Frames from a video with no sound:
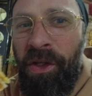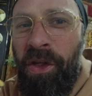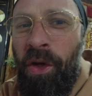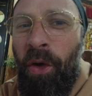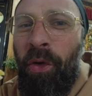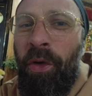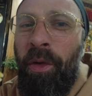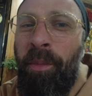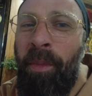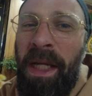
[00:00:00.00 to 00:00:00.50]
You know
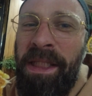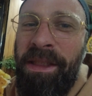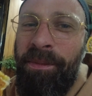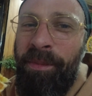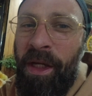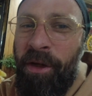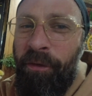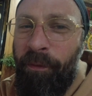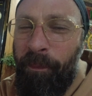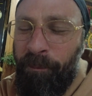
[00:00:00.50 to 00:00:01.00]
what it reminds
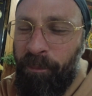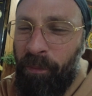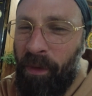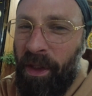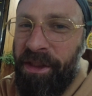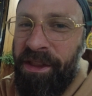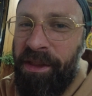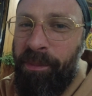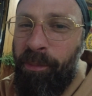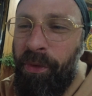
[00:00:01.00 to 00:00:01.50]
me of?
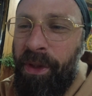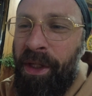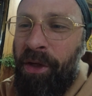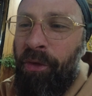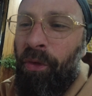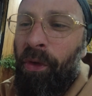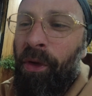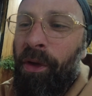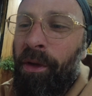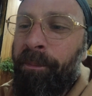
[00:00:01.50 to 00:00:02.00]
A spring
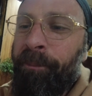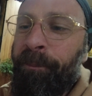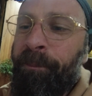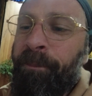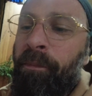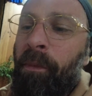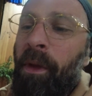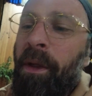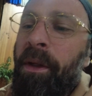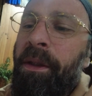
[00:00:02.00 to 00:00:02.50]
roll.
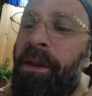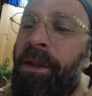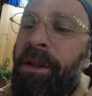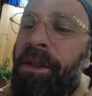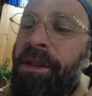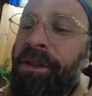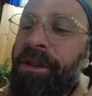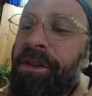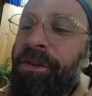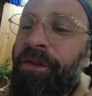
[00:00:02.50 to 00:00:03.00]

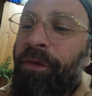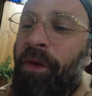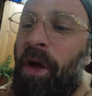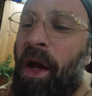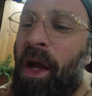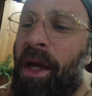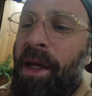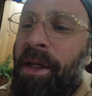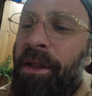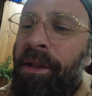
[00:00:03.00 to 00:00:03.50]
Because it's
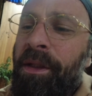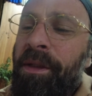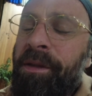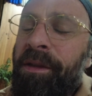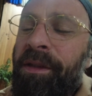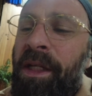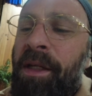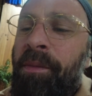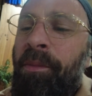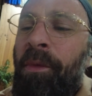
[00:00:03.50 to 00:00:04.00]
fried the
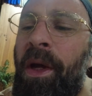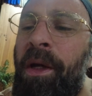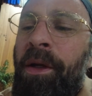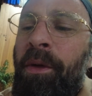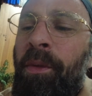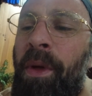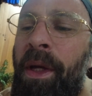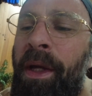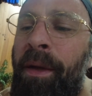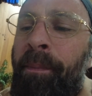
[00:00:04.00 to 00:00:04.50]
same kind
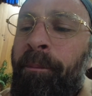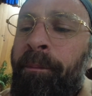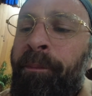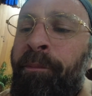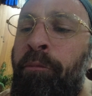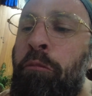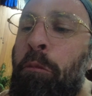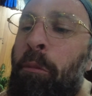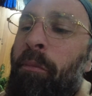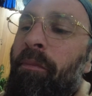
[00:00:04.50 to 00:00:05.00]
of way.
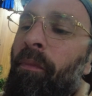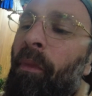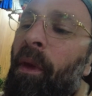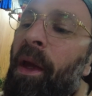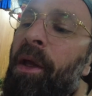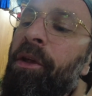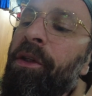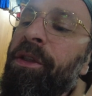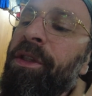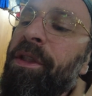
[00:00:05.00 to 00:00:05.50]

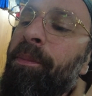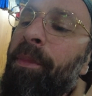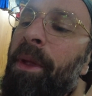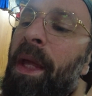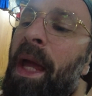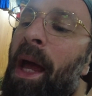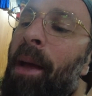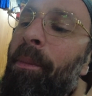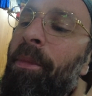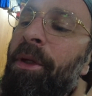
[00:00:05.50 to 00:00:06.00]
And there's some
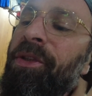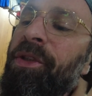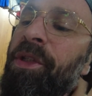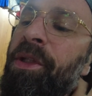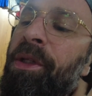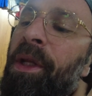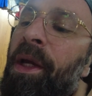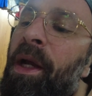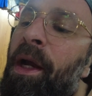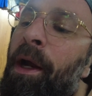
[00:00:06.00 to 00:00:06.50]
cabbage
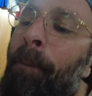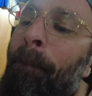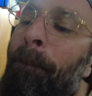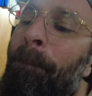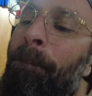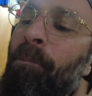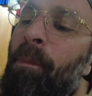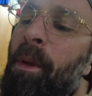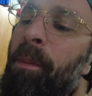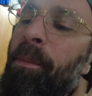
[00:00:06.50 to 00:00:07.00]
in there,
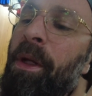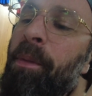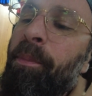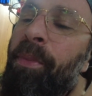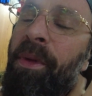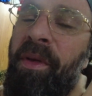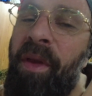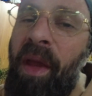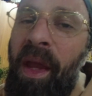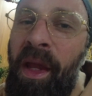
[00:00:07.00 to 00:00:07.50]
a bit of
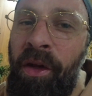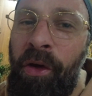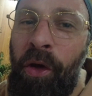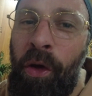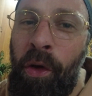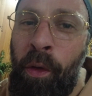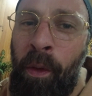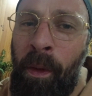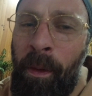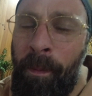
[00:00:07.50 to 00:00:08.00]

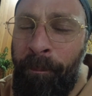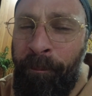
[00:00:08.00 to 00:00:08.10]
potato,